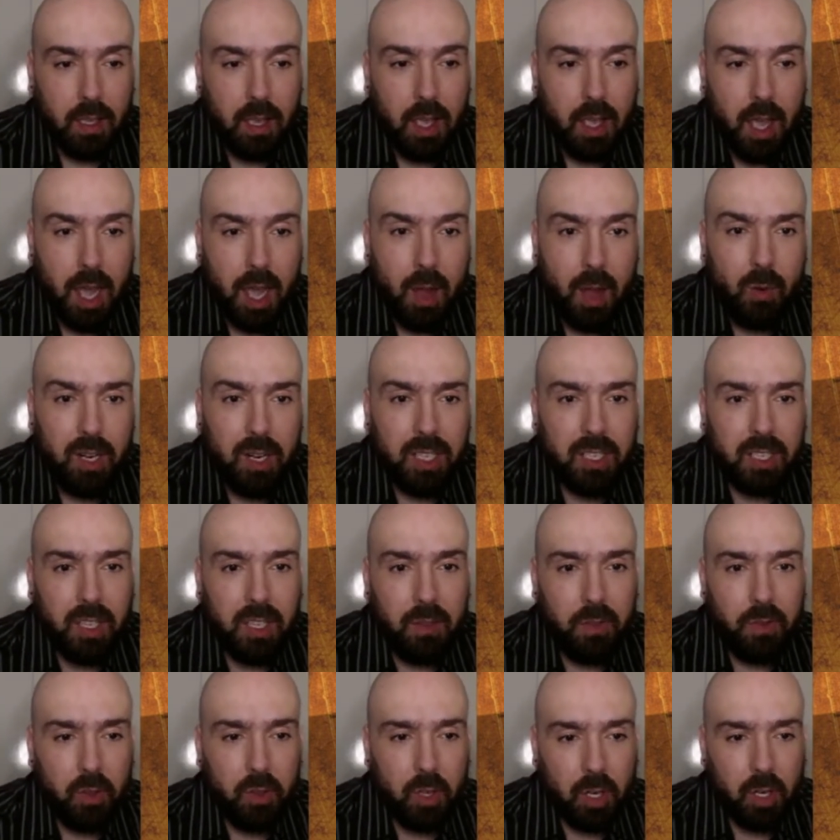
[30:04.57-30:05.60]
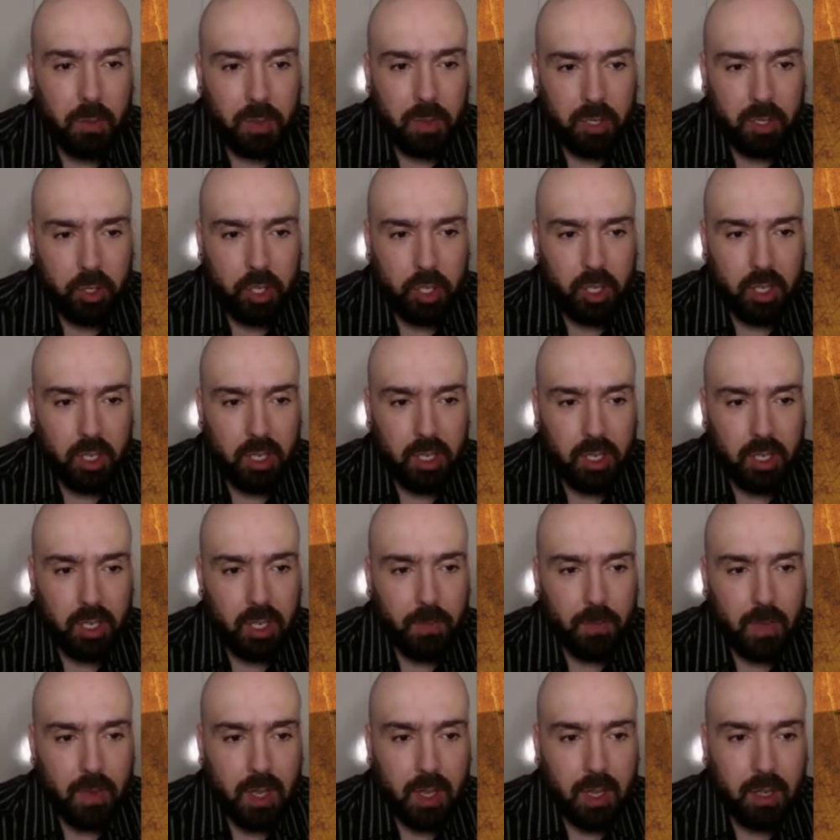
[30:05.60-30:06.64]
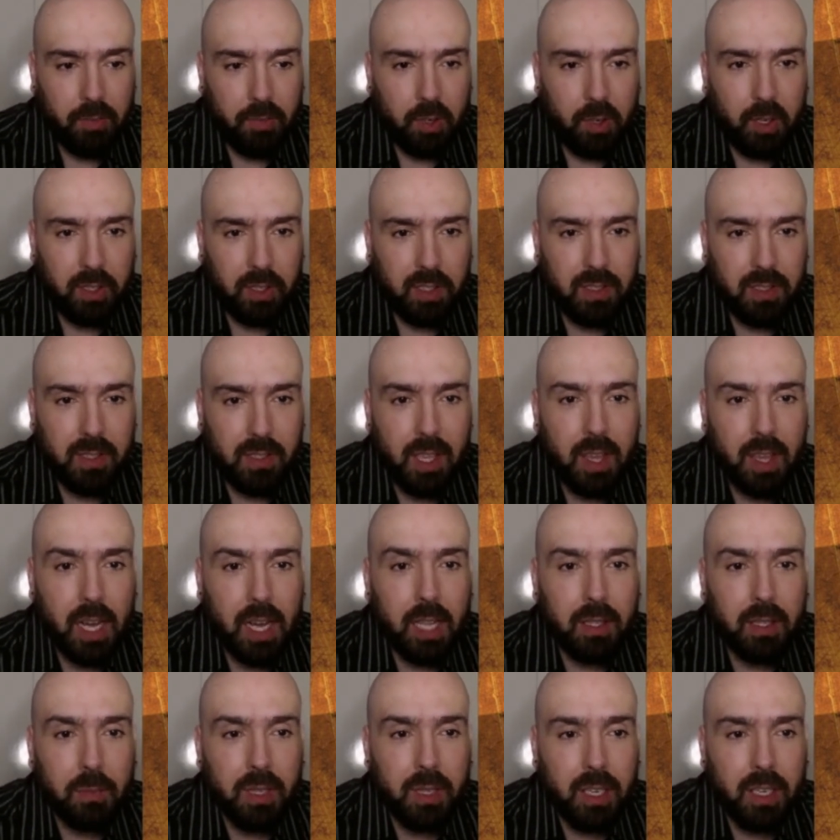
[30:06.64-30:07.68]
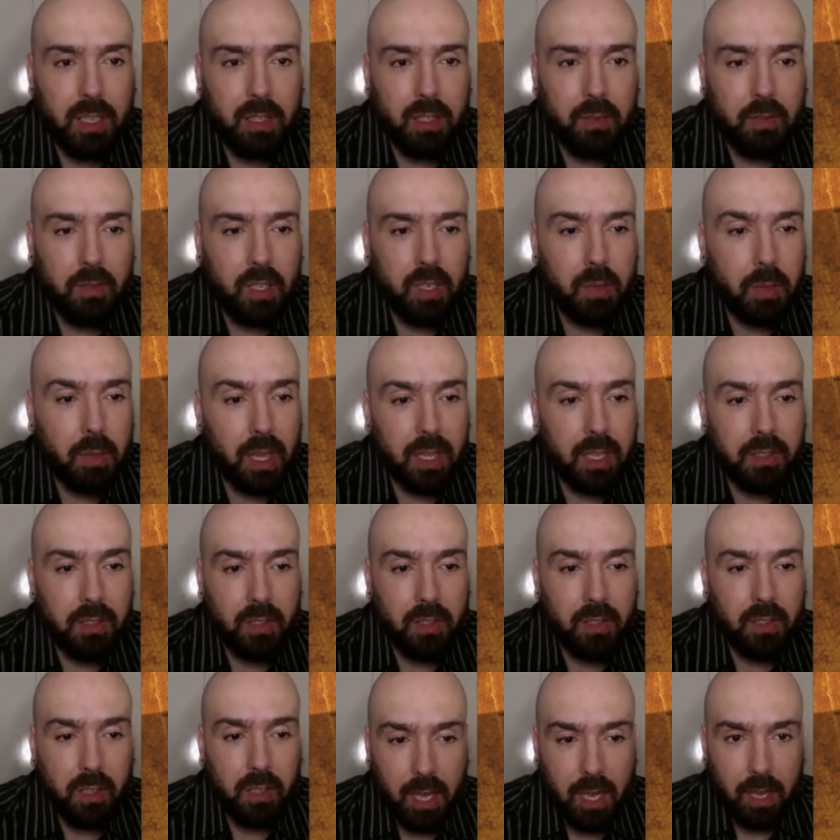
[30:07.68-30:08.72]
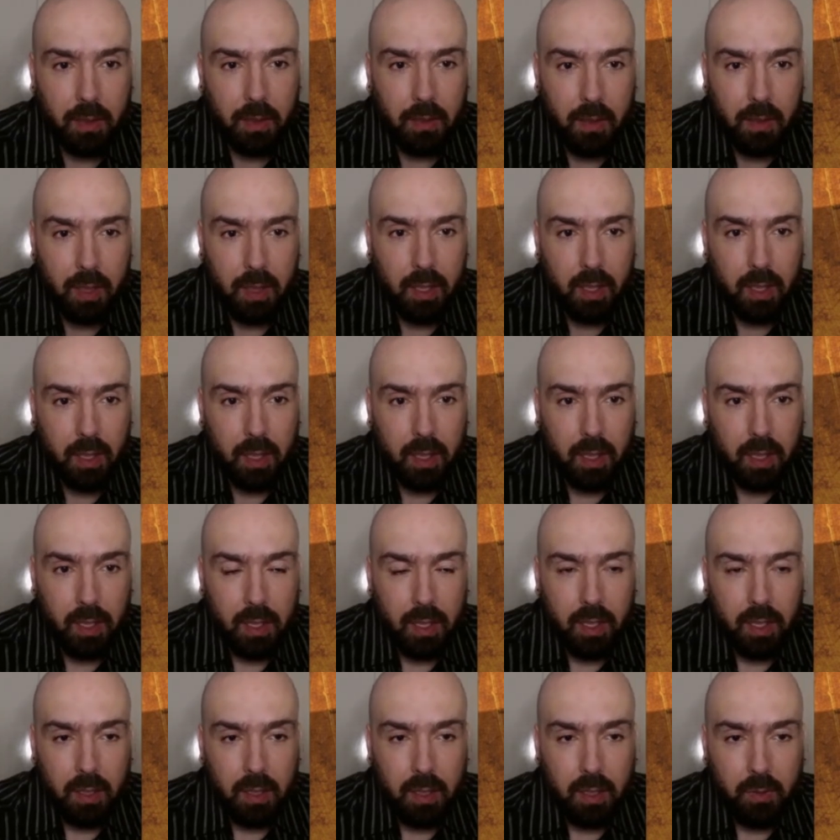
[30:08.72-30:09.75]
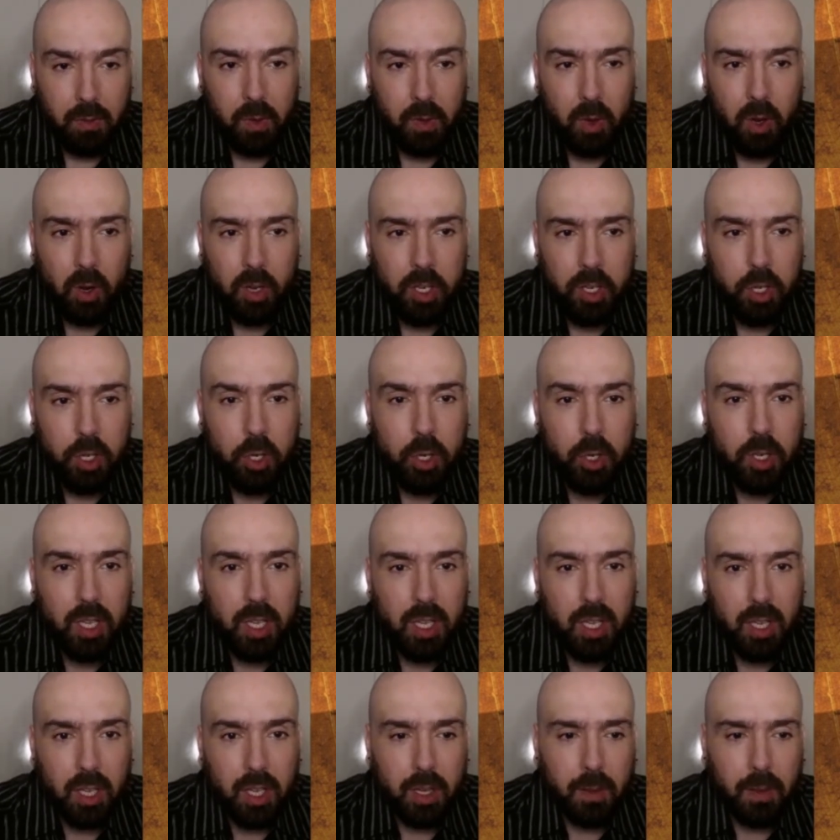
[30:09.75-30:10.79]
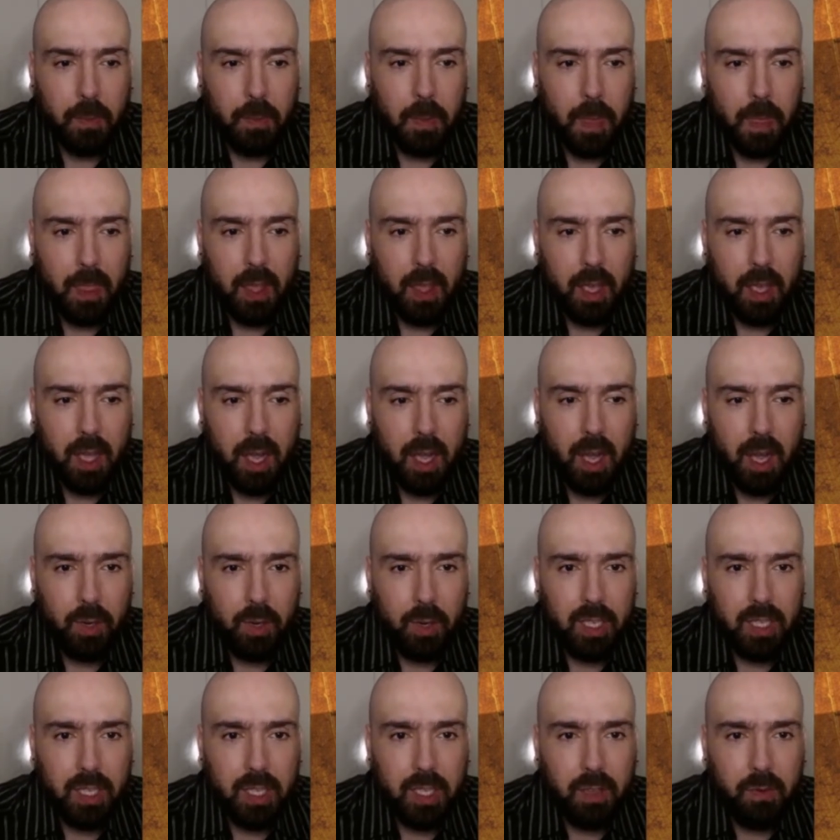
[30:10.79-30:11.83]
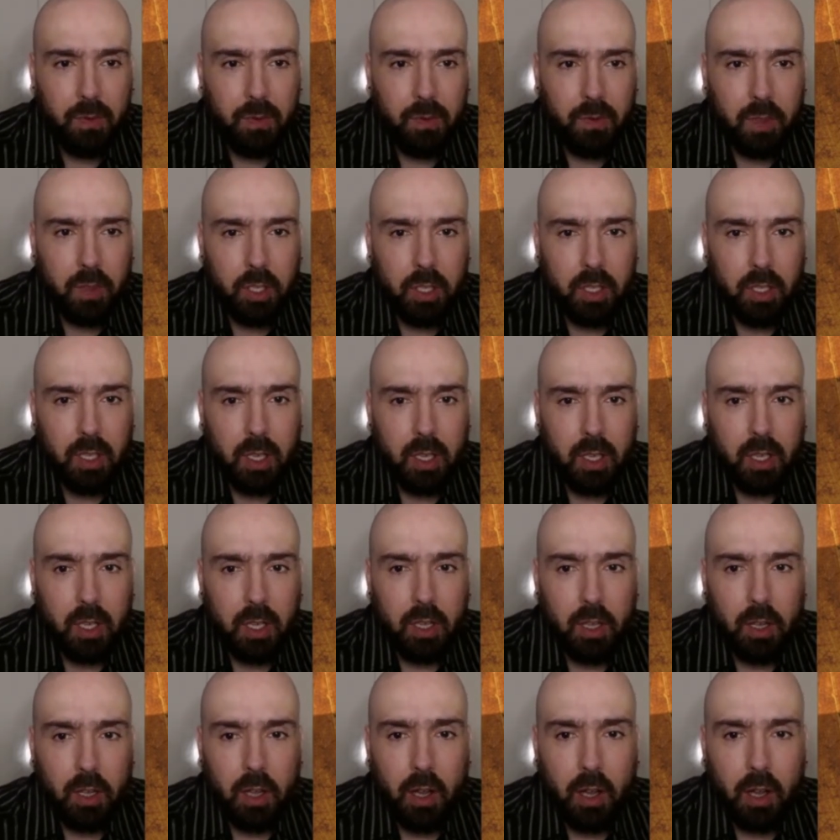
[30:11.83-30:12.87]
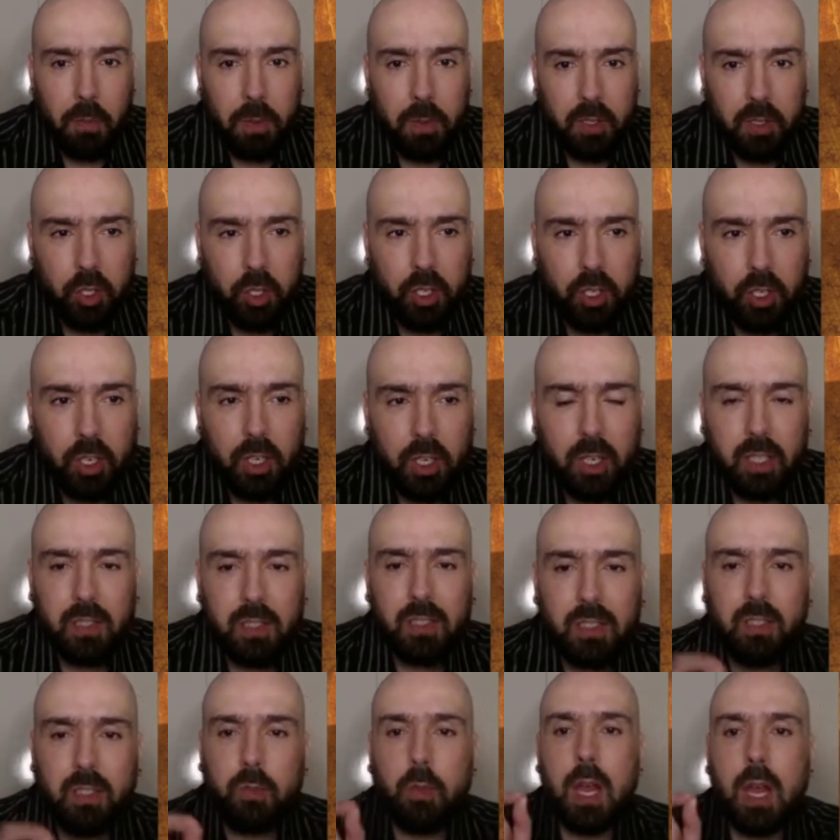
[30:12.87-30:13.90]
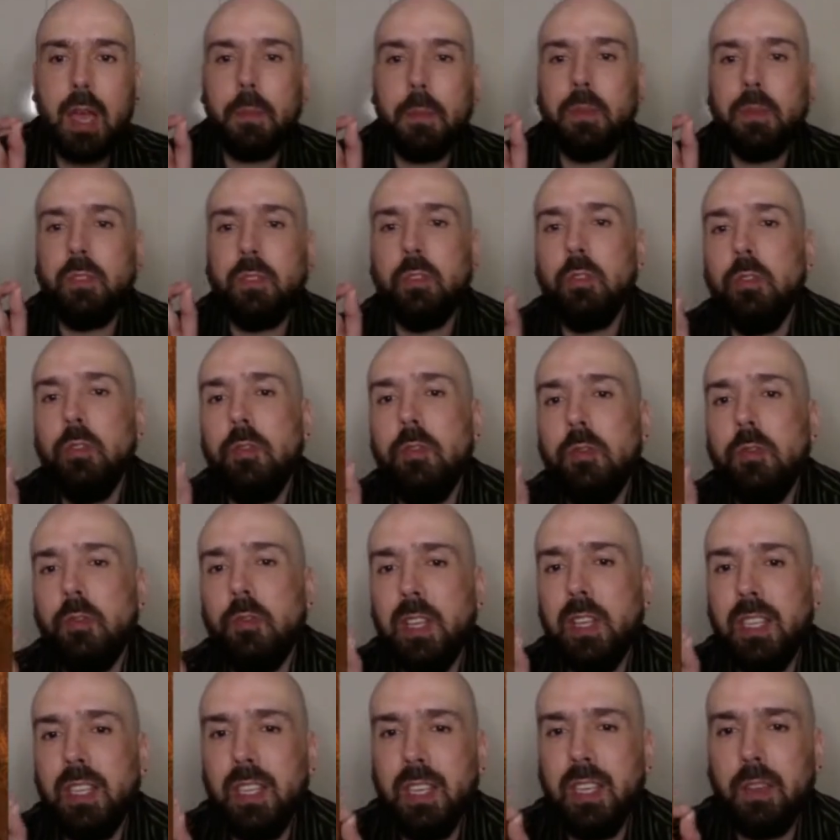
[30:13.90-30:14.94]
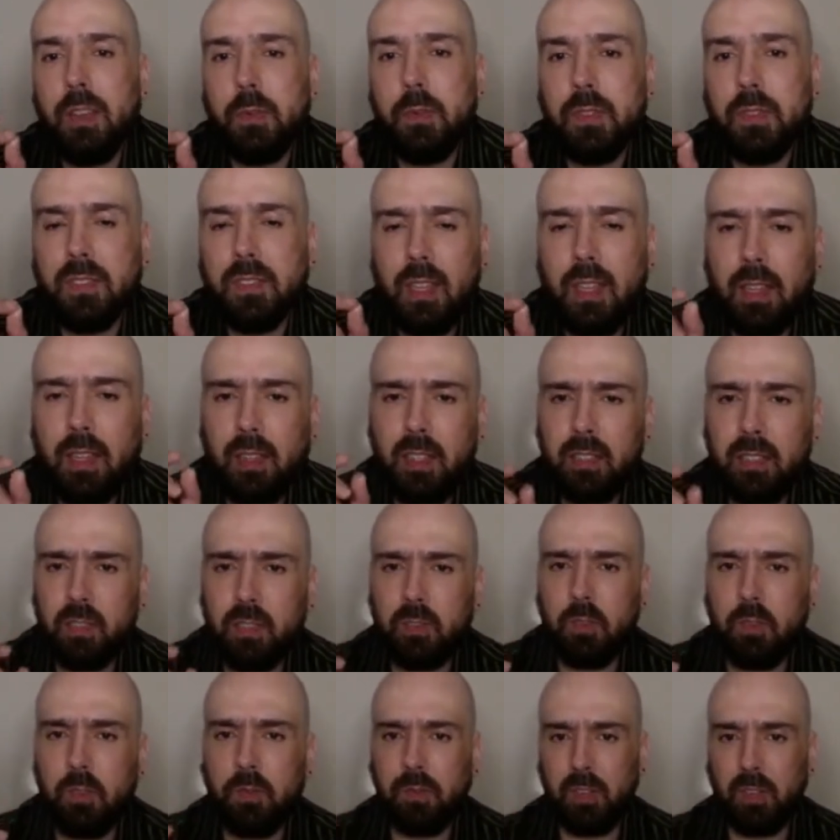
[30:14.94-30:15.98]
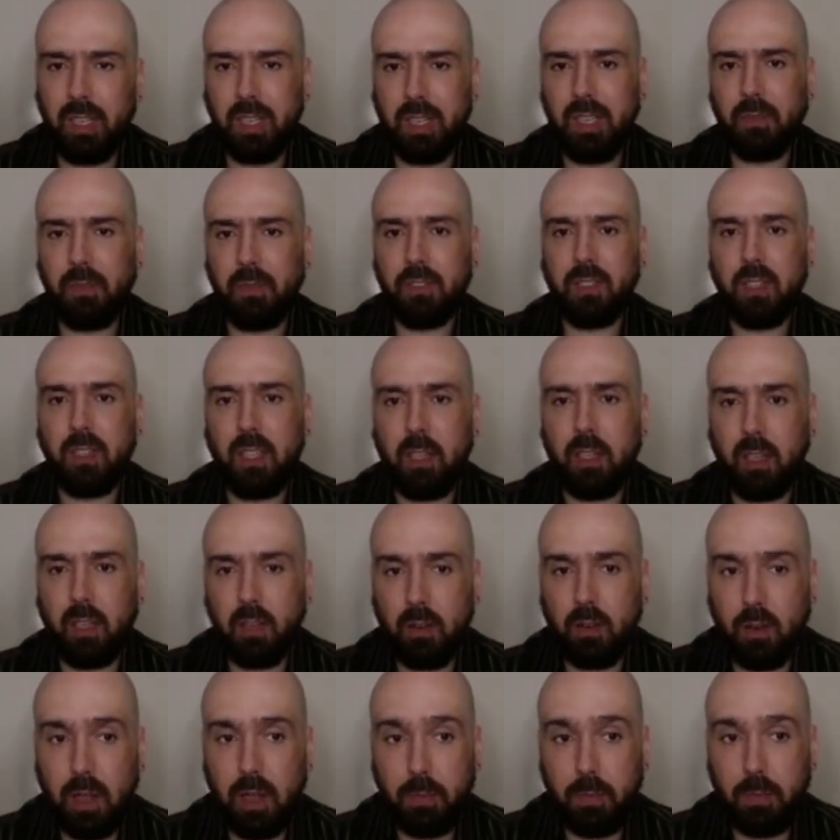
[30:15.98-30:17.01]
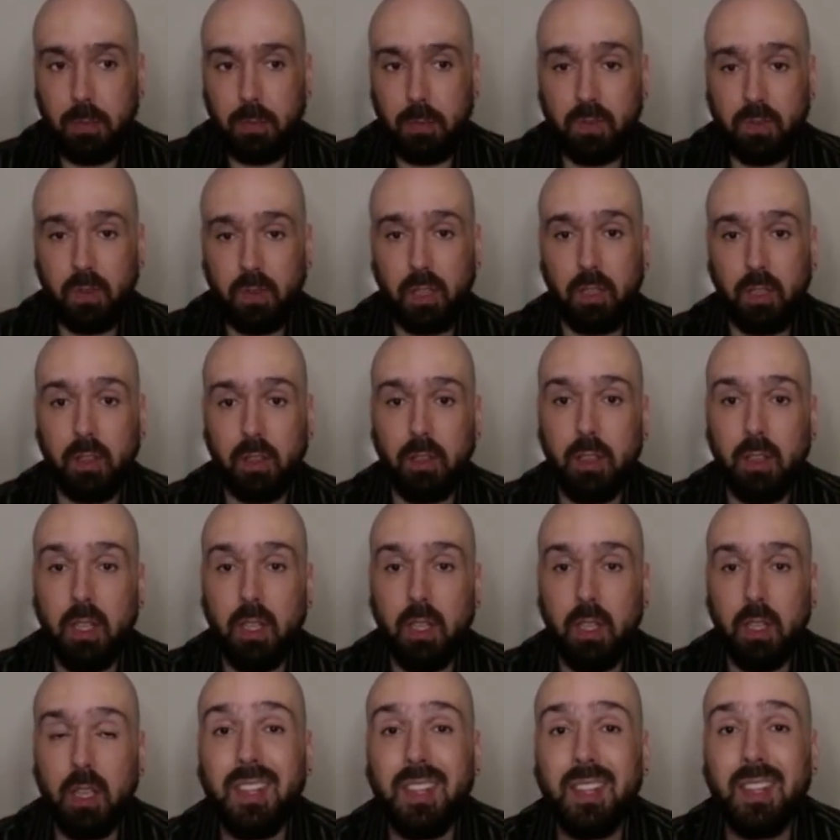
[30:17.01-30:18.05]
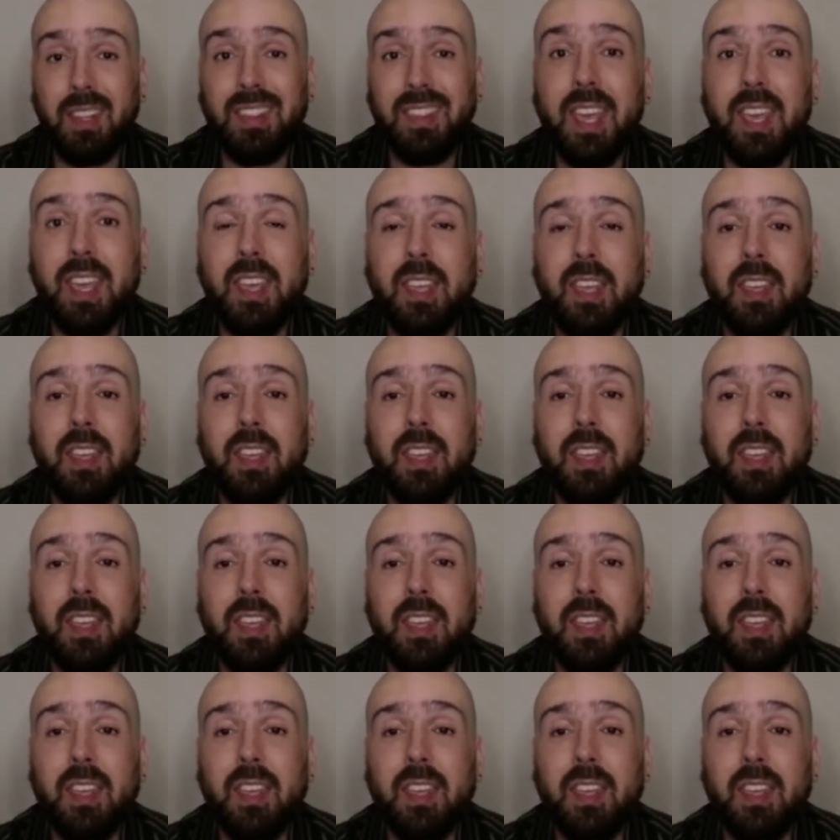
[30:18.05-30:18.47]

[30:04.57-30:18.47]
I want to give you an opportunity. I forgot to say that at the beginning of the video, but that's okay. If you're new here, I want to give you the opportunity to grab 2 free gifts. Now, these 2 free gifts that you can grab in this video, they're